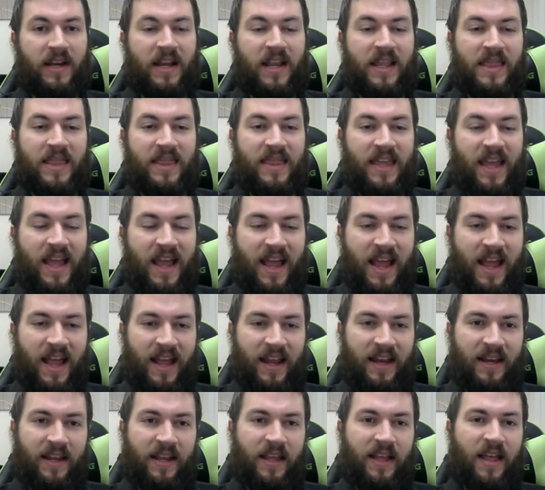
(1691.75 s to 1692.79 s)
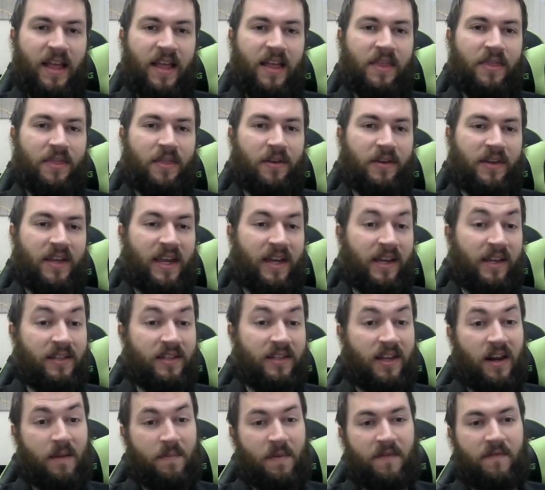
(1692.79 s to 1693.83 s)
and then their king is
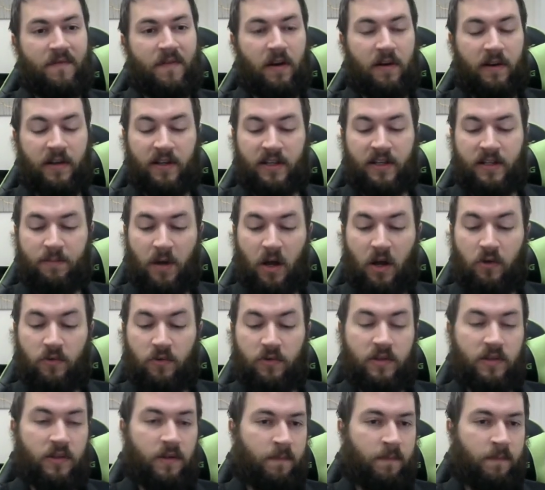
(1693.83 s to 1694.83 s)
going to be very exposed.